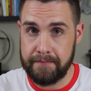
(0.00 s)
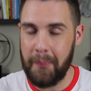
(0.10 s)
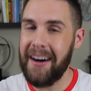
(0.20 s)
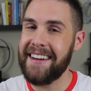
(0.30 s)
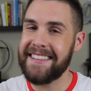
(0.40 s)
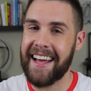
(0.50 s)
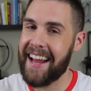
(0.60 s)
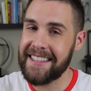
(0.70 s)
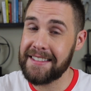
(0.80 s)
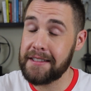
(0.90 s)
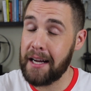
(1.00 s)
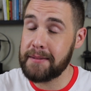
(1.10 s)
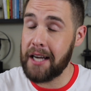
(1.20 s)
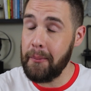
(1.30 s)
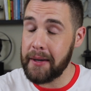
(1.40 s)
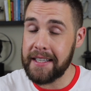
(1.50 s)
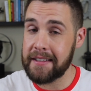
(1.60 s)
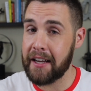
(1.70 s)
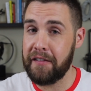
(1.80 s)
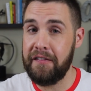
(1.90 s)
But that hasn't stopped companies
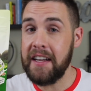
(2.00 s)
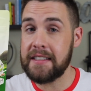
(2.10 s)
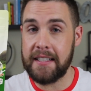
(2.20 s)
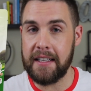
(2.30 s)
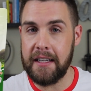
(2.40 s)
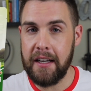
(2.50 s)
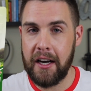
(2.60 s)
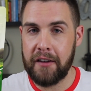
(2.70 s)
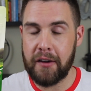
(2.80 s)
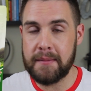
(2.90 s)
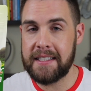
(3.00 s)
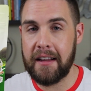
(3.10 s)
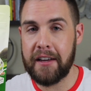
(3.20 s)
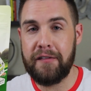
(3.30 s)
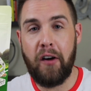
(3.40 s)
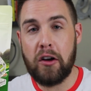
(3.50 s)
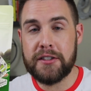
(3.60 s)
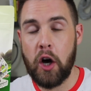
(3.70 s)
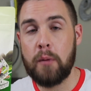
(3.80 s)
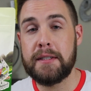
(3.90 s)
like Fit Tea from selling
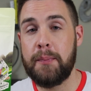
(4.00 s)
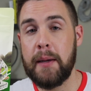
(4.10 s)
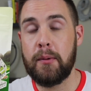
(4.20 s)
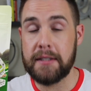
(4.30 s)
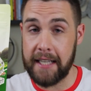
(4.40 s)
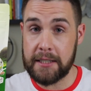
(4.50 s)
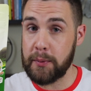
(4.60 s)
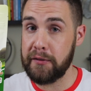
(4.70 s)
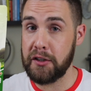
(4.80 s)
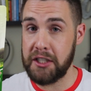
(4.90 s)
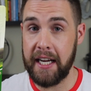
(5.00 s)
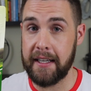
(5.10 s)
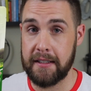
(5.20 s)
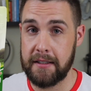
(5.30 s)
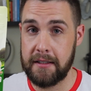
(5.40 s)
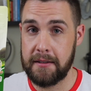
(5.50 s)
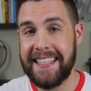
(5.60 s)
false hope to people desperate for change.